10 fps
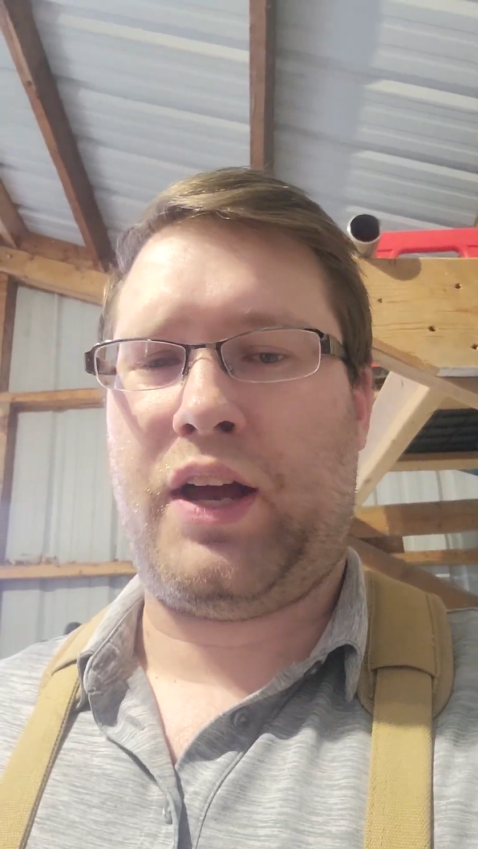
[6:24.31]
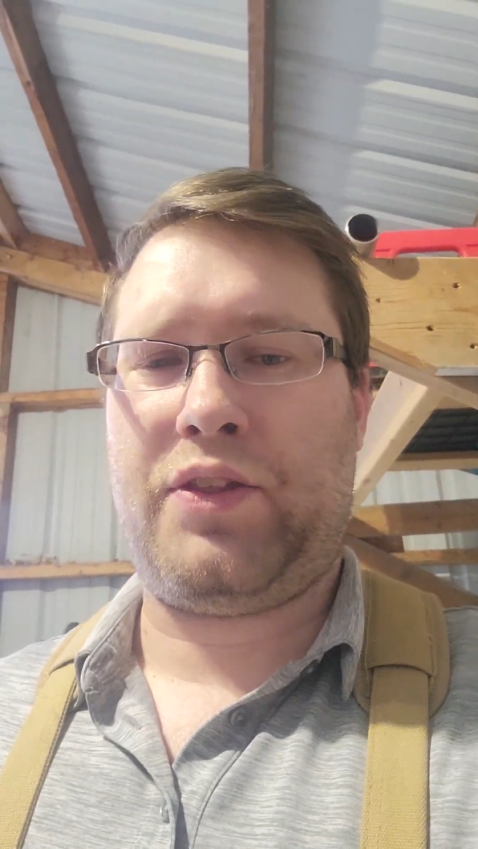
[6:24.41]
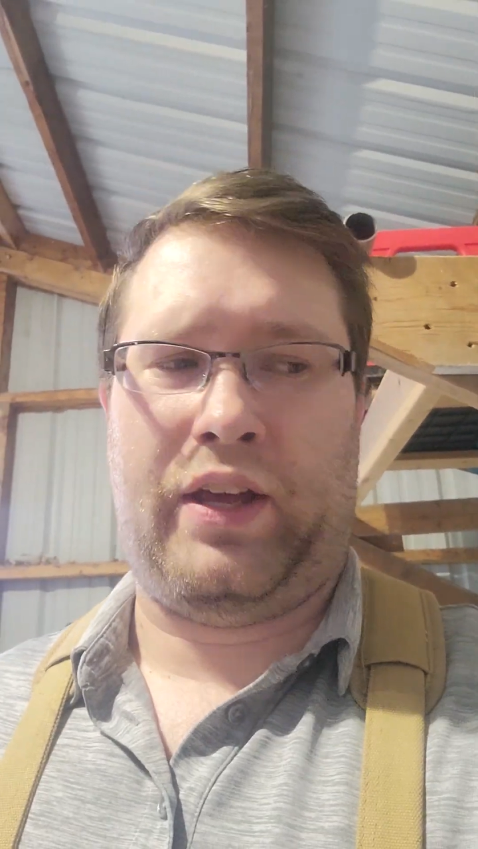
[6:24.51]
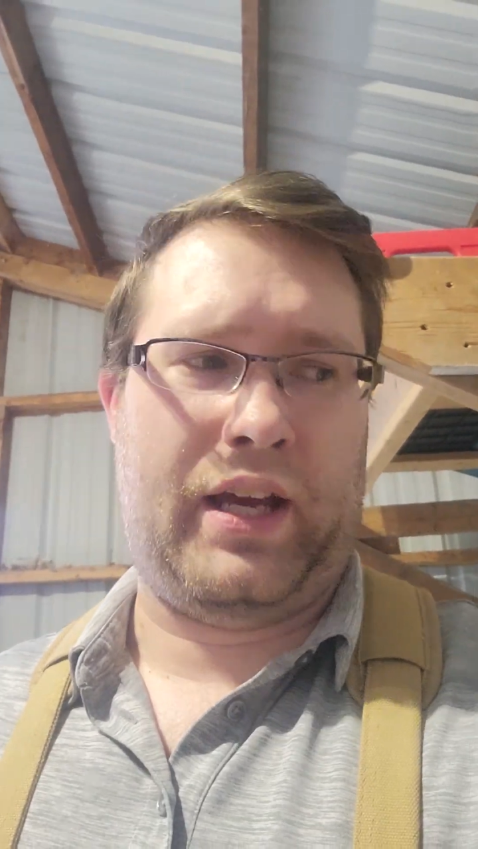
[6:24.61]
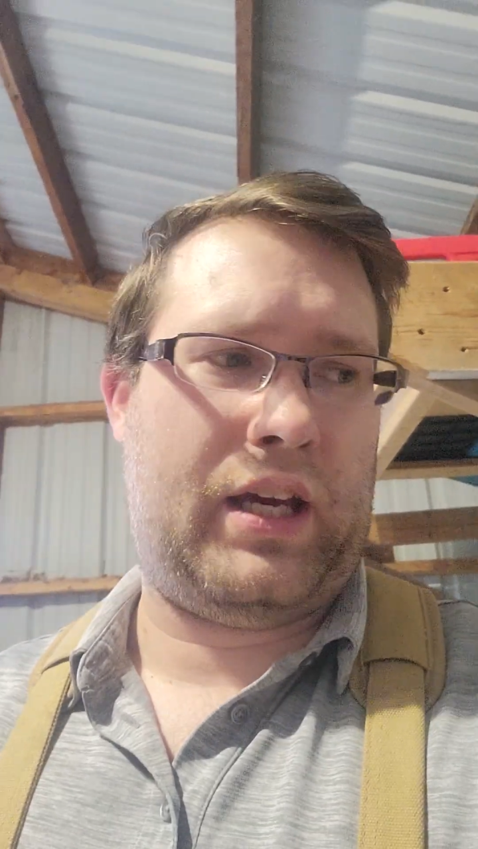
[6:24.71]
I
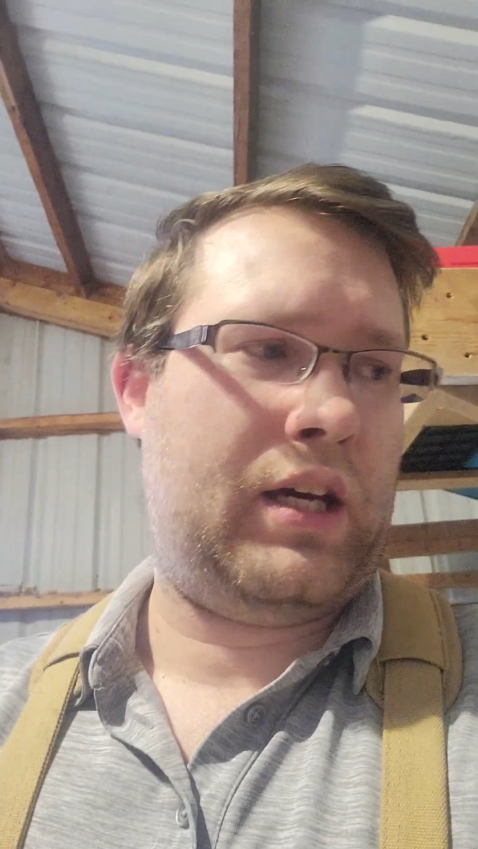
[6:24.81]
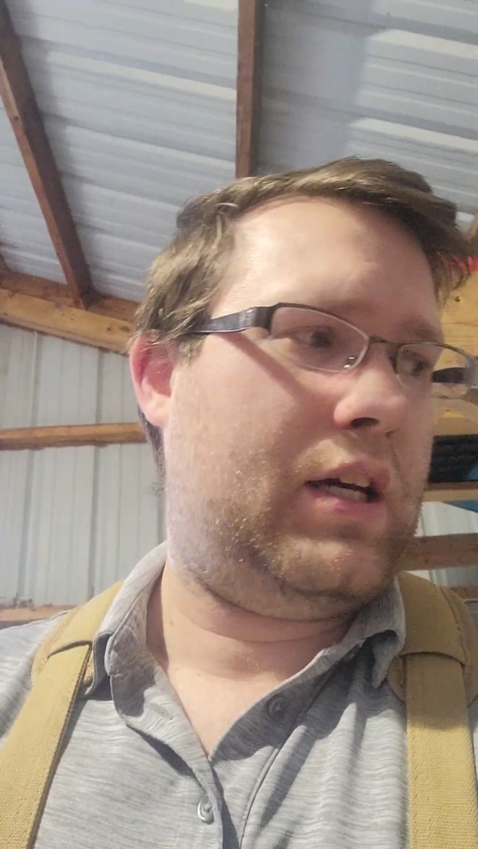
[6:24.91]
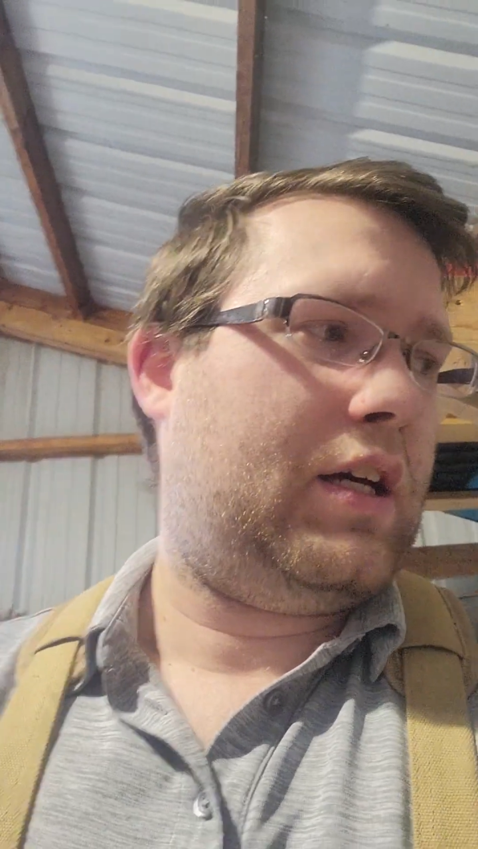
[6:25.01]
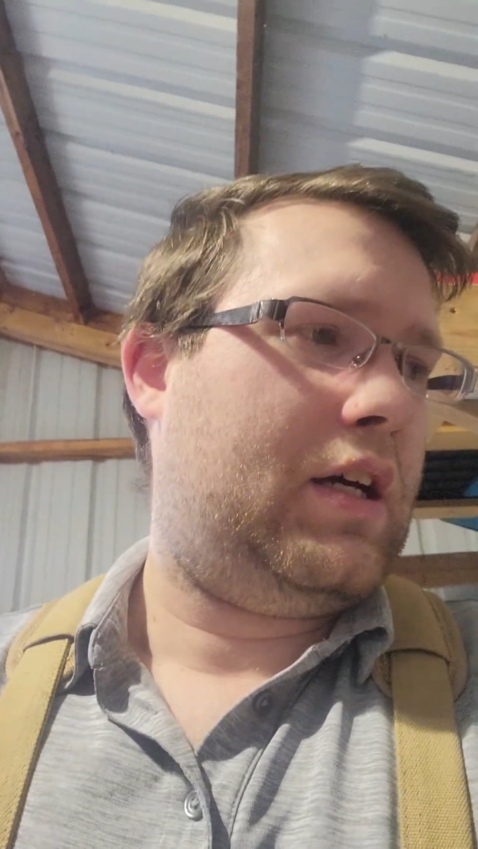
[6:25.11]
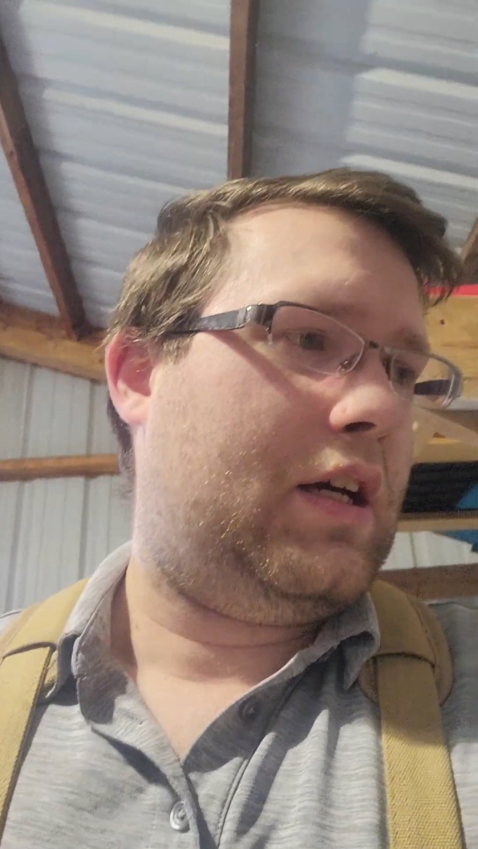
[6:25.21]
think.
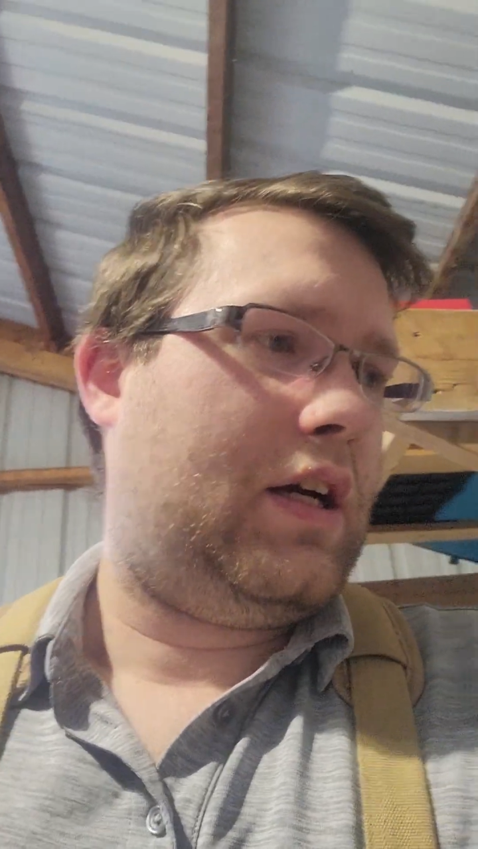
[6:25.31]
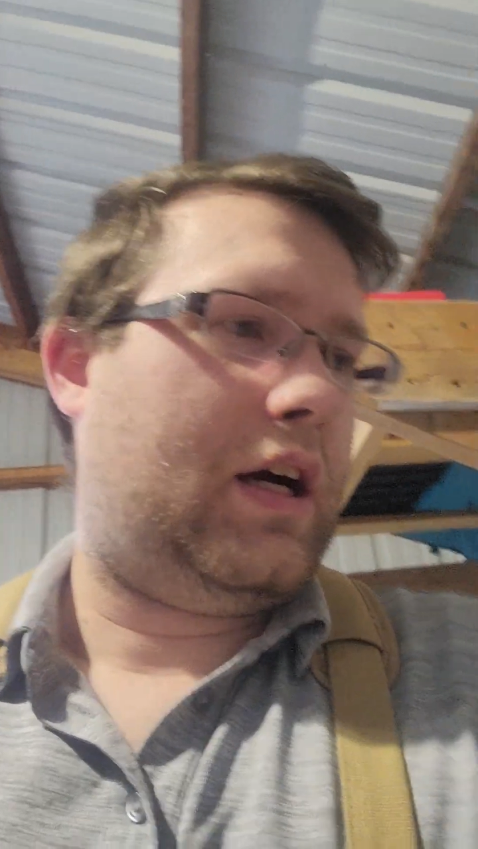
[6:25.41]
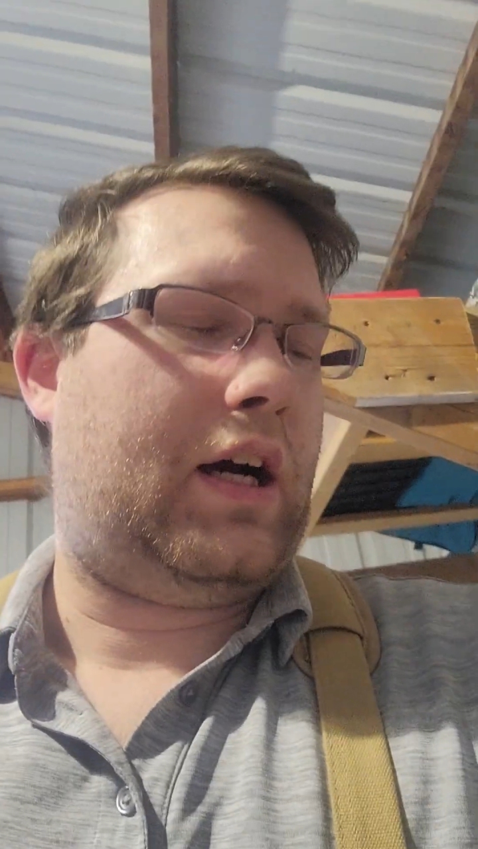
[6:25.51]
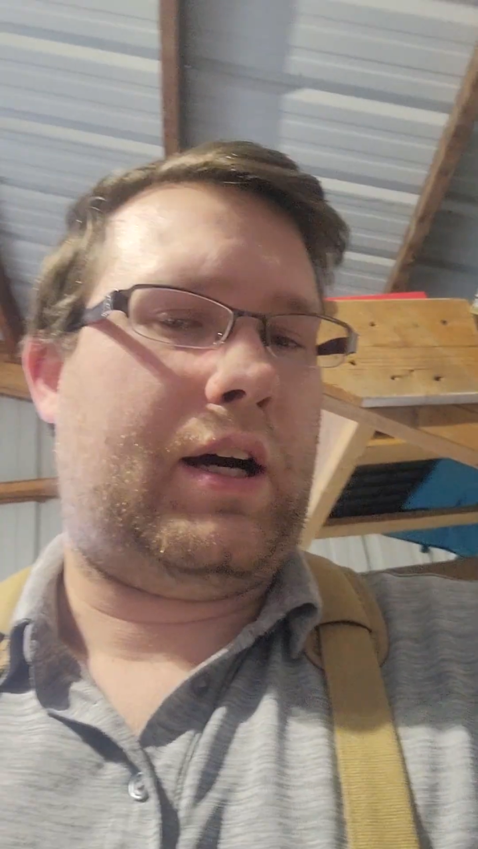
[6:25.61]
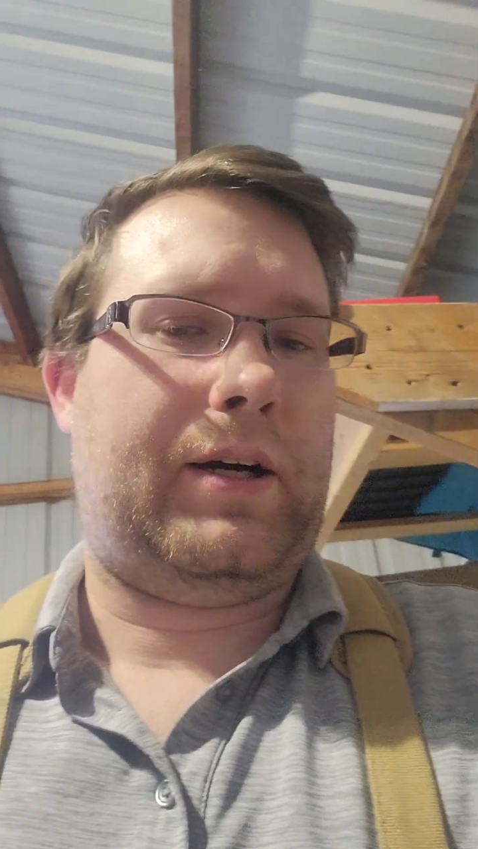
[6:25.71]

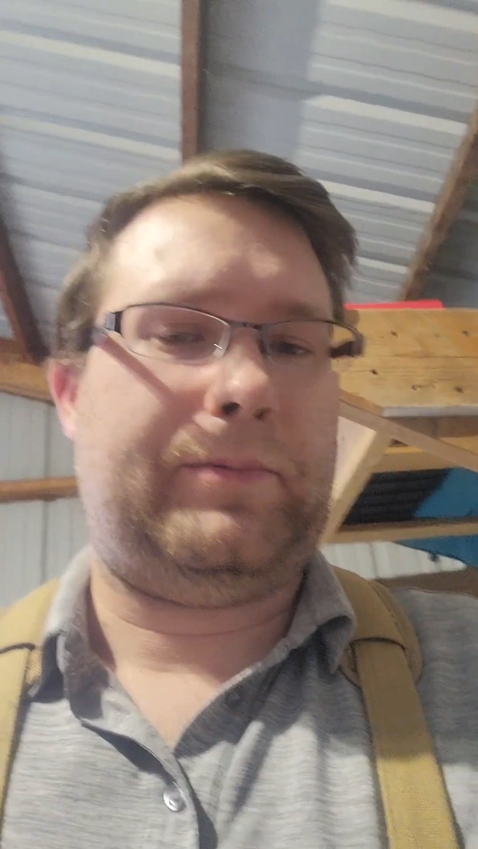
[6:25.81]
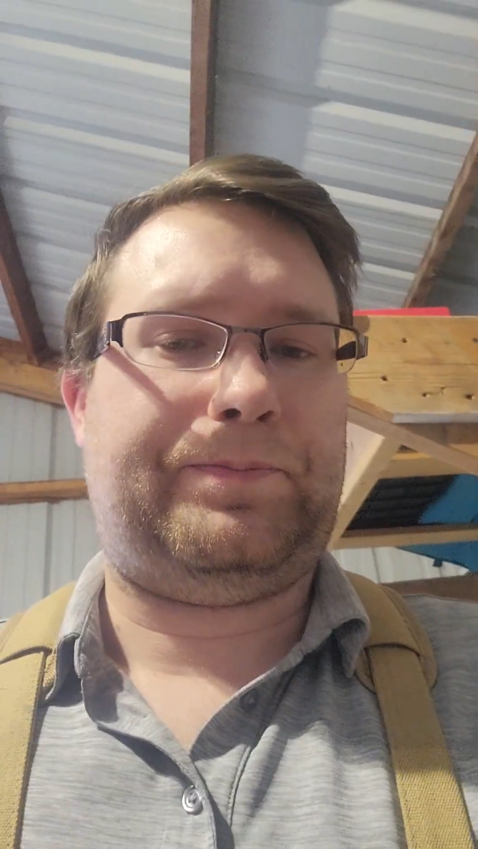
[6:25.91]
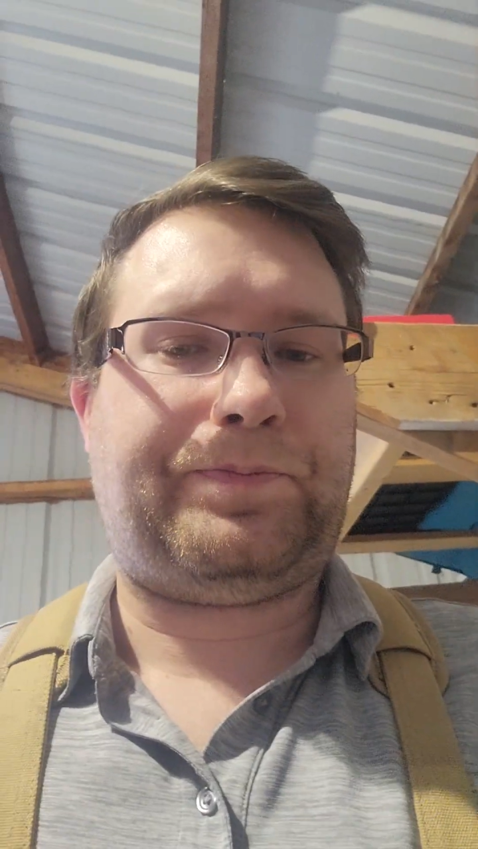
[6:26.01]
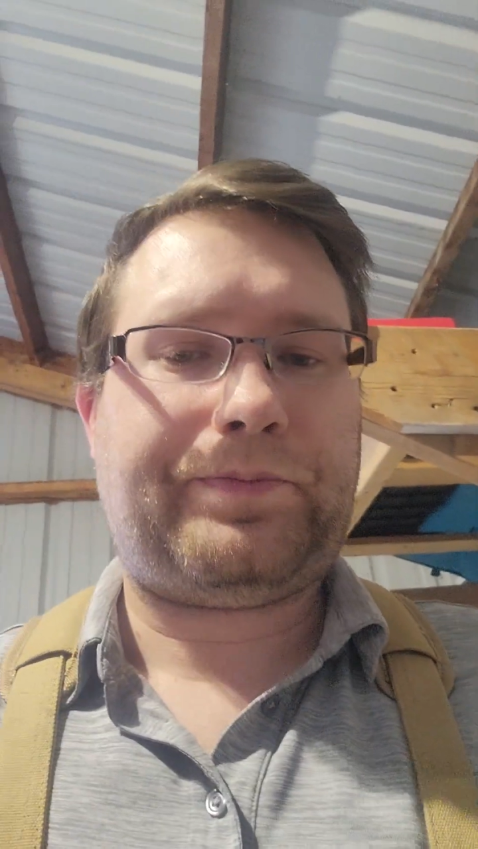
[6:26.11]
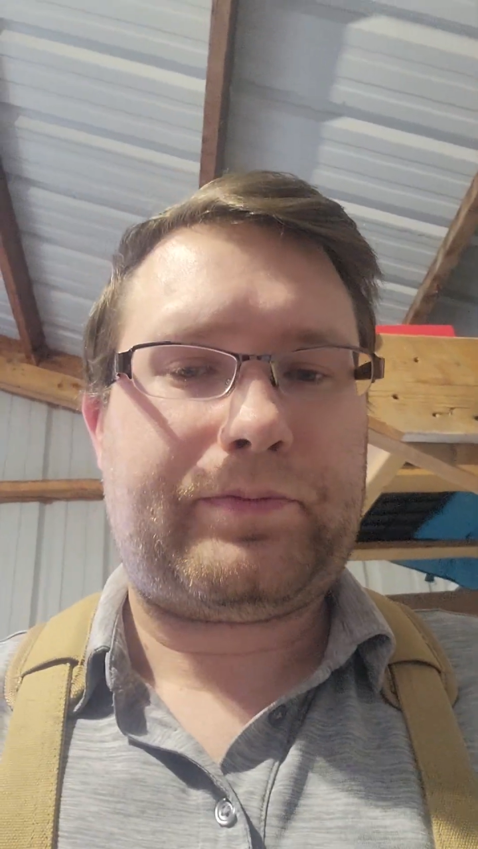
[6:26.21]
And